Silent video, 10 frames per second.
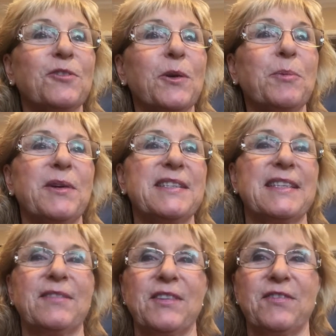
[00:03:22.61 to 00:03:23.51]

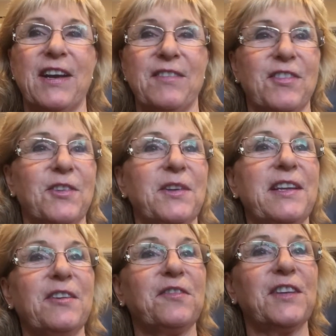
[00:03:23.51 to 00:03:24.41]
4.75
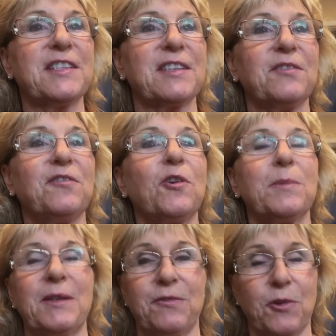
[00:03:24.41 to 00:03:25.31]
30-year fixed
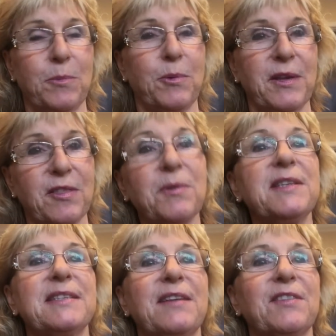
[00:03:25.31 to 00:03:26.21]
conforming,
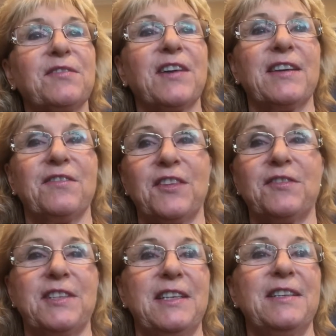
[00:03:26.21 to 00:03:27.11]
4.375
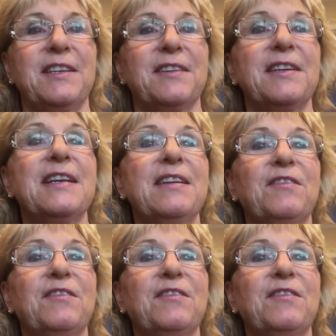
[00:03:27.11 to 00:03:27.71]
15-year